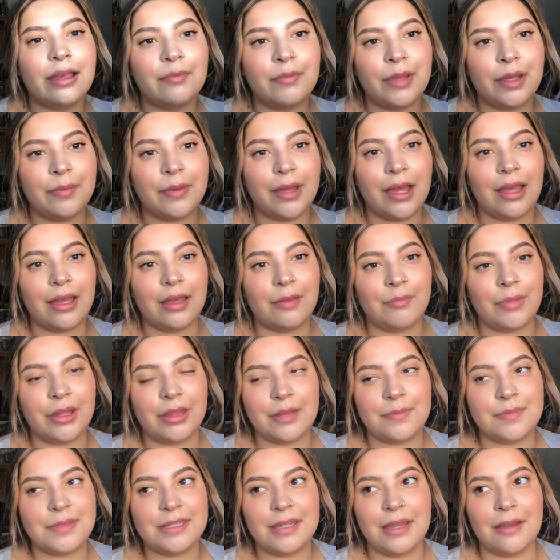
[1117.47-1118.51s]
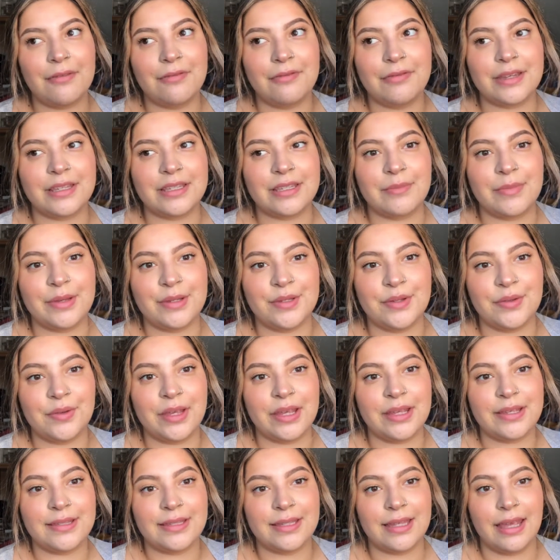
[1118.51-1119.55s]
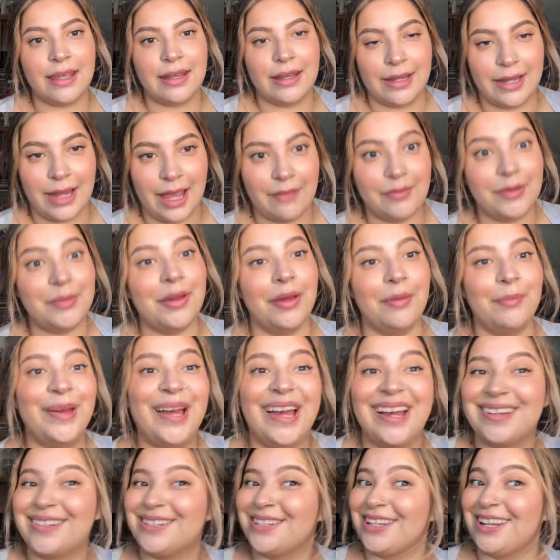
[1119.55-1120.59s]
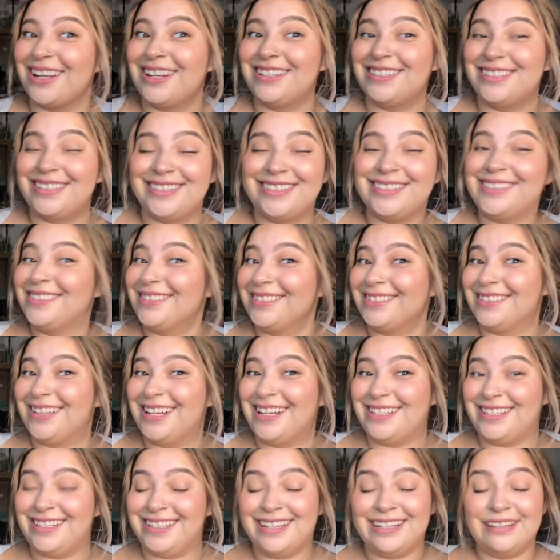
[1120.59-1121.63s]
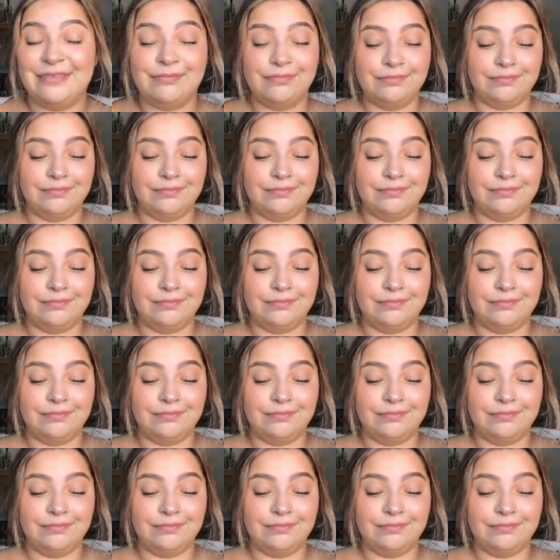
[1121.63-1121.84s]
My lip stuff is in my suitcase, and I haven't unpacked because lazy.